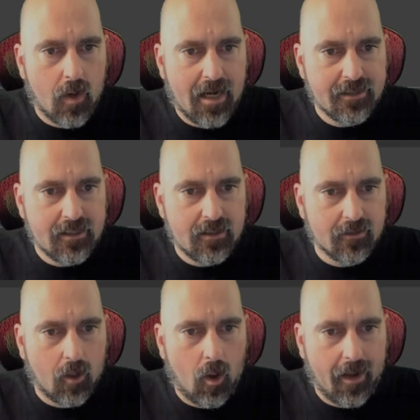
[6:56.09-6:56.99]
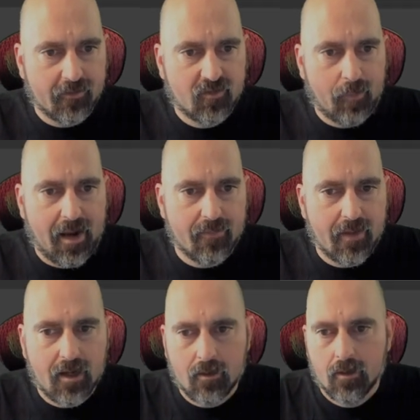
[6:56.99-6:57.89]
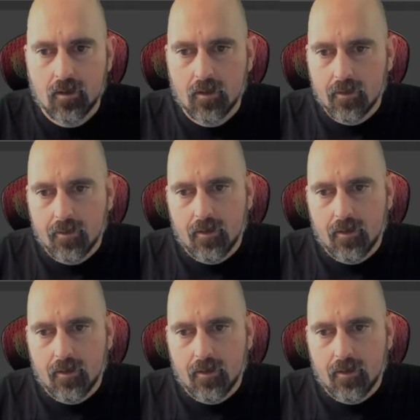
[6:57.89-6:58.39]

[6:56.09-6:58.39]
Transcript: see UID and expand that.